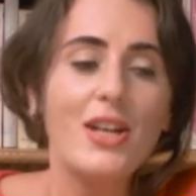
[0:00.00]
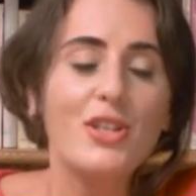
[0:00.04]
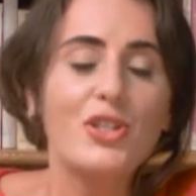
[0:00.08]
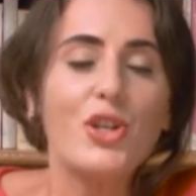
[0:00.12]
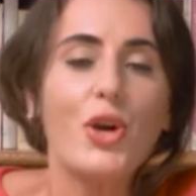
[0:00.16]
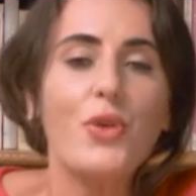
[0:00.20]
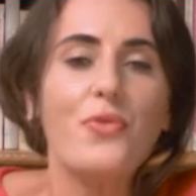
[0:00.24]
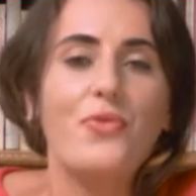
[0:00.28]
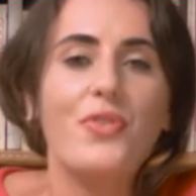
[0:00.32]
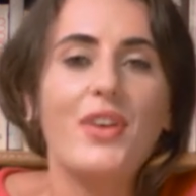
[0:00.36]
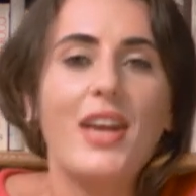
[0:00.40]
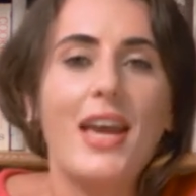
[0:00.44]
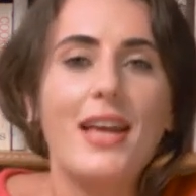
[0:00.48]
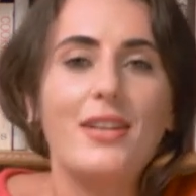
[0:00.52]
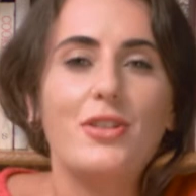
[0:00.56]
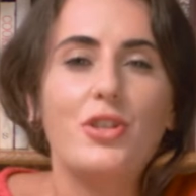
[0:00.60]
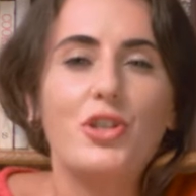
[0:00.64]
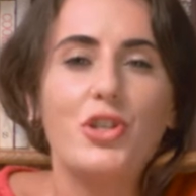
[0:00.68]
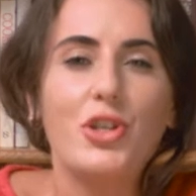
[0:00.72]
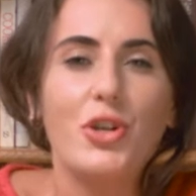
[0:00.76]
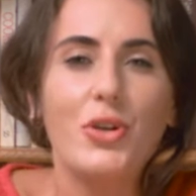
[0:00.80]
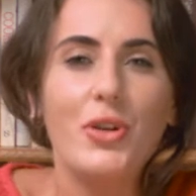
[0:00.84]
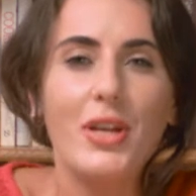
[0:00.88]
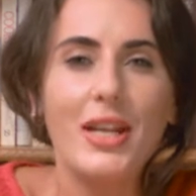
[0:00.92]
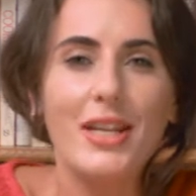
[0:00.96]
Don't forget to
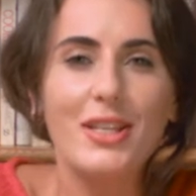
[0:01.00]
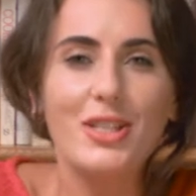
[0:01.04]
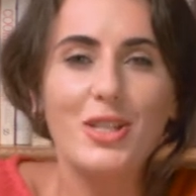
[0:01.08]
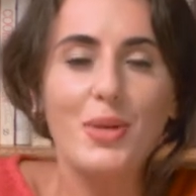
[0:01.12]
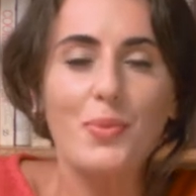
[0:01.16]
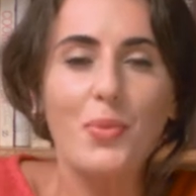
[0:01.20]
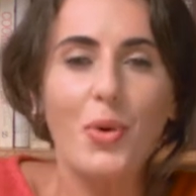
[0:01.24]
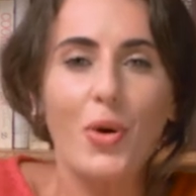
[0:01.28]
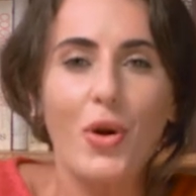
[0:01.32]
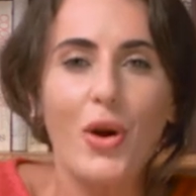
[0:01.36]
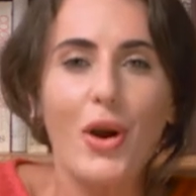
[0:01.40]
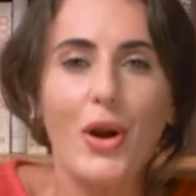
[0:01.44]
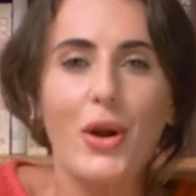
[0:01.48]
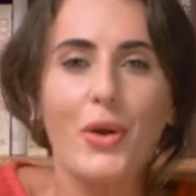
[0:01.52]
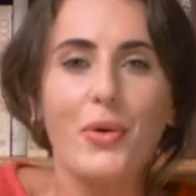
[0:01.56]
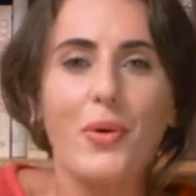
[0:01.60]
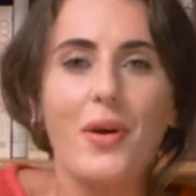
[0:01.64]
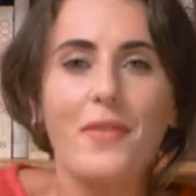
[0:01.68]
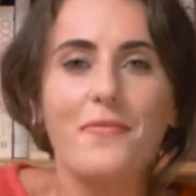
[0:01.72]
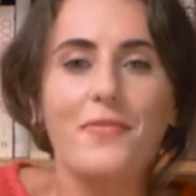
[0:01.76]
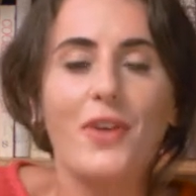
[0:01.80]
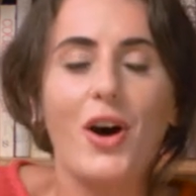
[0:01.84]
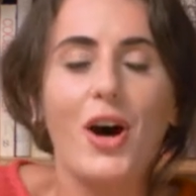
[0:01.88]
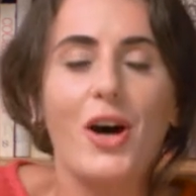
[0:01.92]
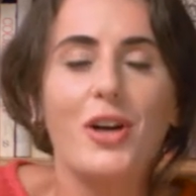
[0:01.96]
tune in tomorrow
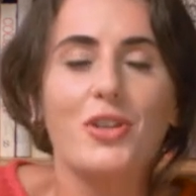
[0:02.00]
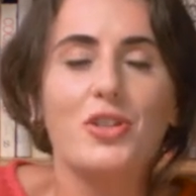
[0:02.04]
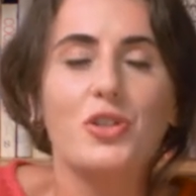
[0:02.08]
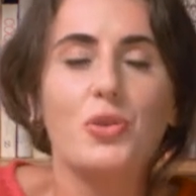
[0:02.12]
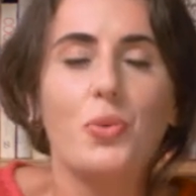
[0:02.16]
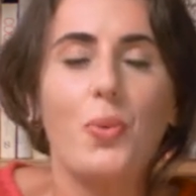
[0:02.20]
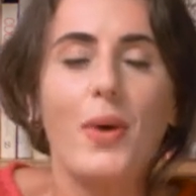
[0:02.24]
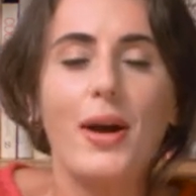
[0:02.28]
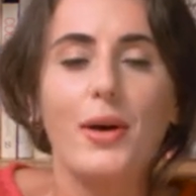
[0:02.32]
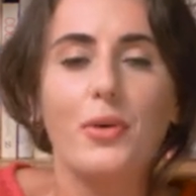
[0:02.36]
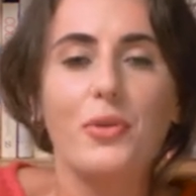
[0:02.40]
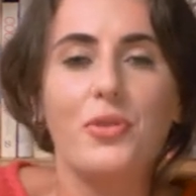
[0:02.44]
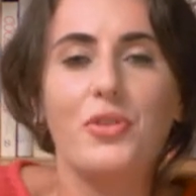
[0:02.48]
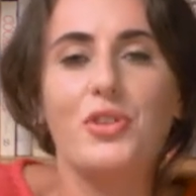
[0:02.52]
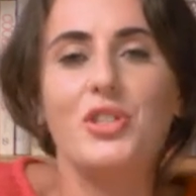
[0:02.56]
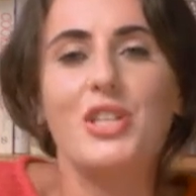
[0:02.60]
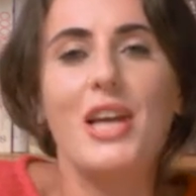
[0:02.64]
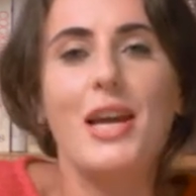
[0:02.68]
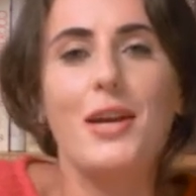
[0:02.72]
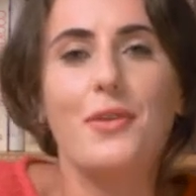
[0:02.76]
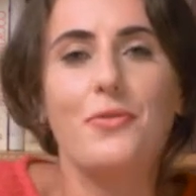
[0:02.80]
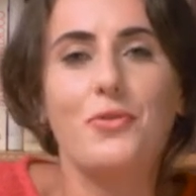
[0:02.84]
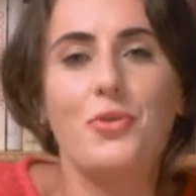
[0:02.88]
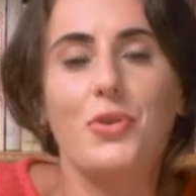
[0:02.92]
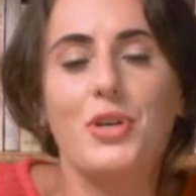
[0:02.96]
for our 12th
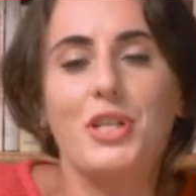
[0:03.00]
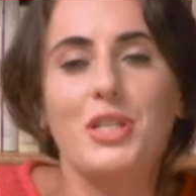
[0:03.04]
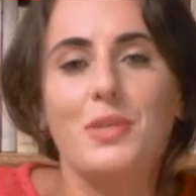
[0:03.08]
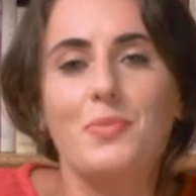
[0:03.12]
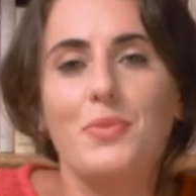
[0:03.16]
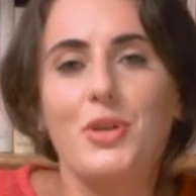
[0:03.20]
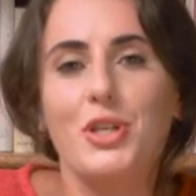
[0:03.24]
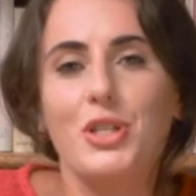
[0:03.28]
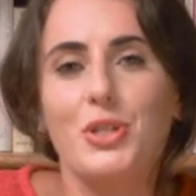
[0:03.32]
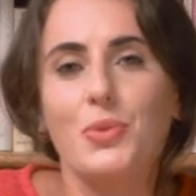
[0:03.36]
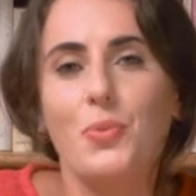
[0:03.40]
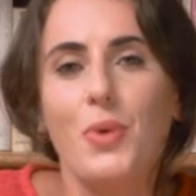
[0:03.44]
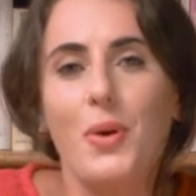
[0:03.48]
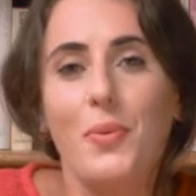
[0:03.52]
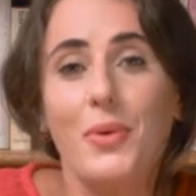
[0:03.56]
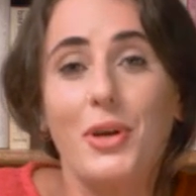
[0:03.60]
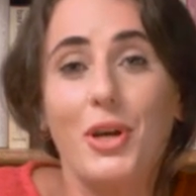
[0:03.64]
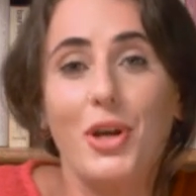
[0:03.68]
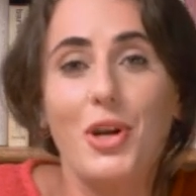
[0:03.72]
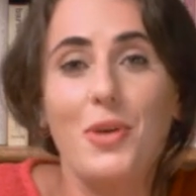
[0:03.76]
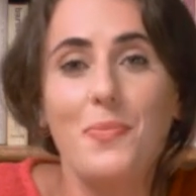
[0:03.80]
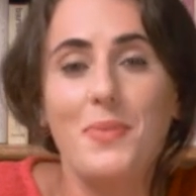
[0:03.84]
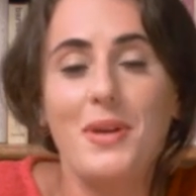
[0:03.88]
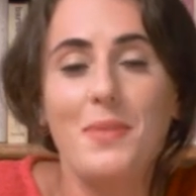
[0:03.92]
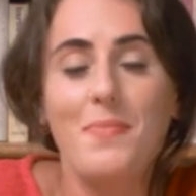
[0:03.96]
day of Christmas, where we're
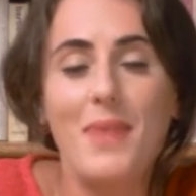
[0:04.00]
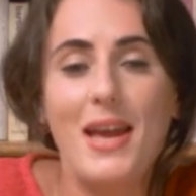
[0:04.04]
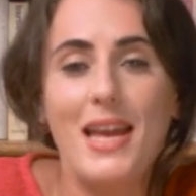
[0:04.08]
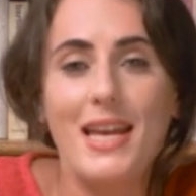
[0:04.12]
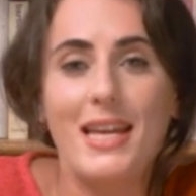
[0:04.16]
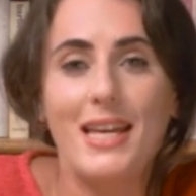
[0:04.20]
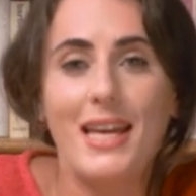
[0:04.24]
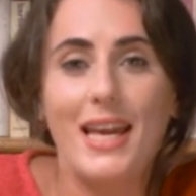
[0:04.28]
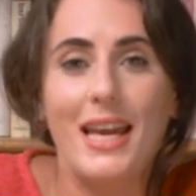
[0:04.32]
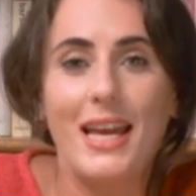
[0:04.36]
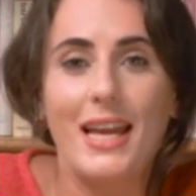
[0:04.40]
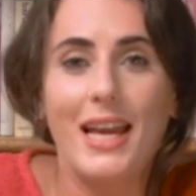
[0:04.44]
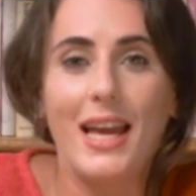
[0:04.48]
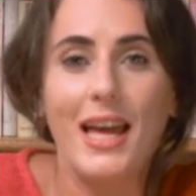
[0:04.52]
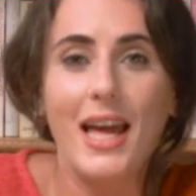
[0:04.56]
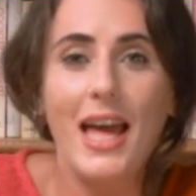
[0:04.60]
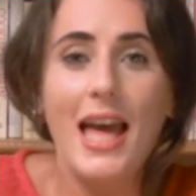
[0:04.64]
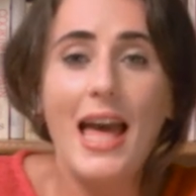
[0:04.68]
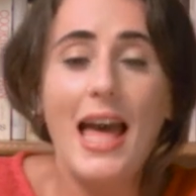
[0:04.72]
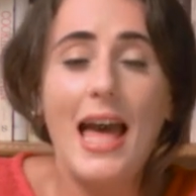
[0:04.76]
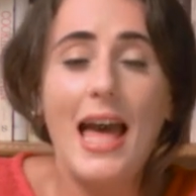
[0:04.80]
going to be making